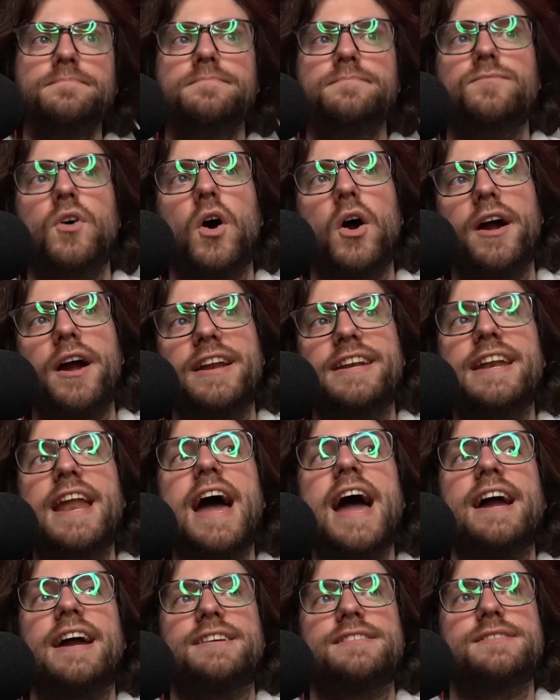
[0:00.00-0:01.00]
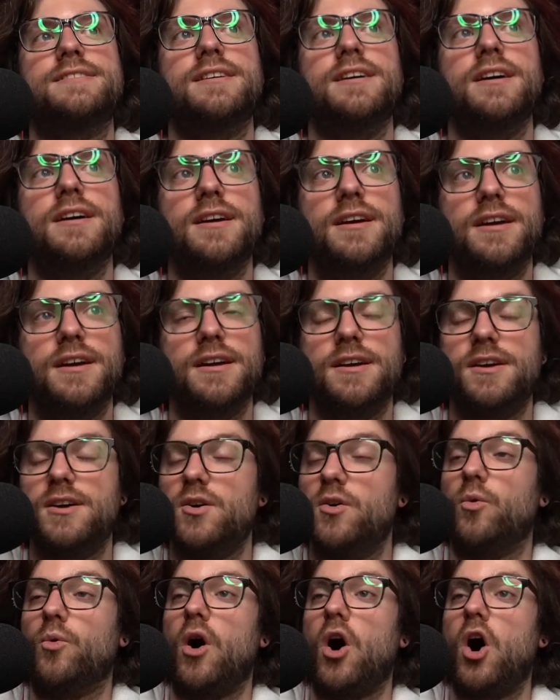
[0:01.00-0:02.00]
All right, next.
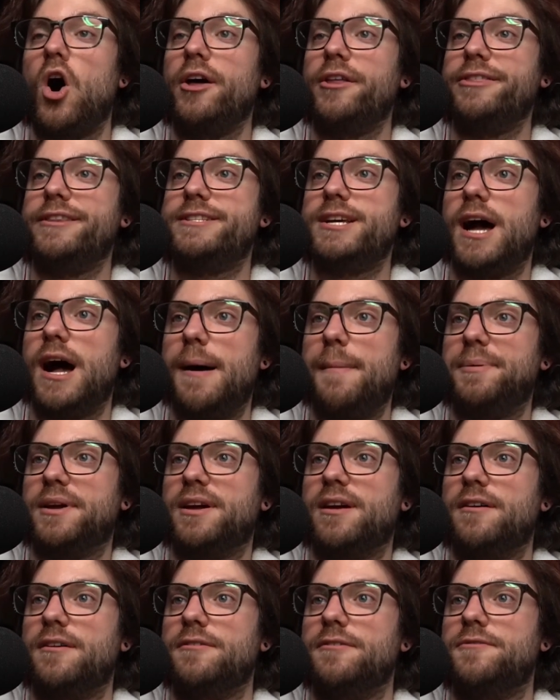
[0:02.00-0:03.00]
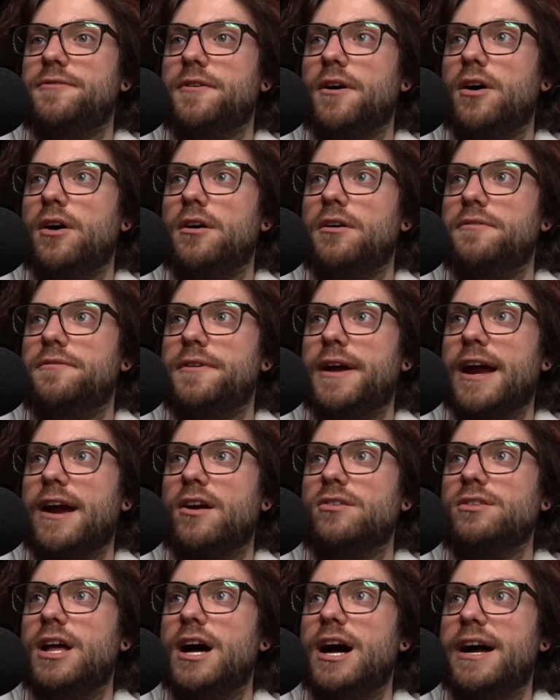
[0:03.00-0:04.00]
On the topic of
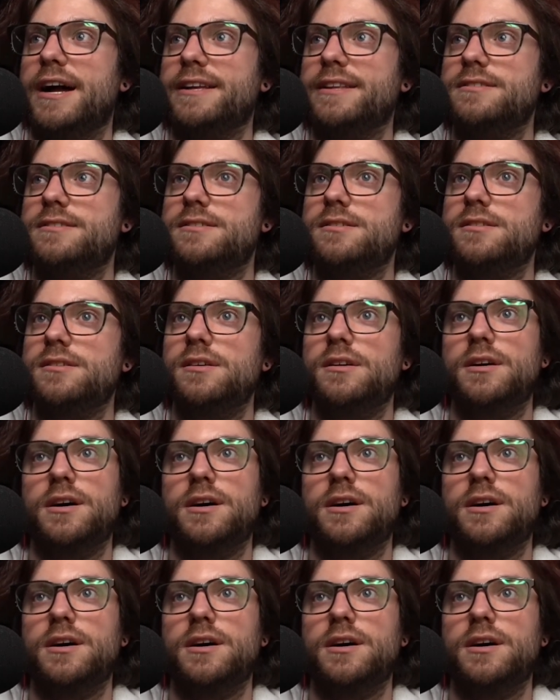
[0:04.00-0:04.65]
airlines,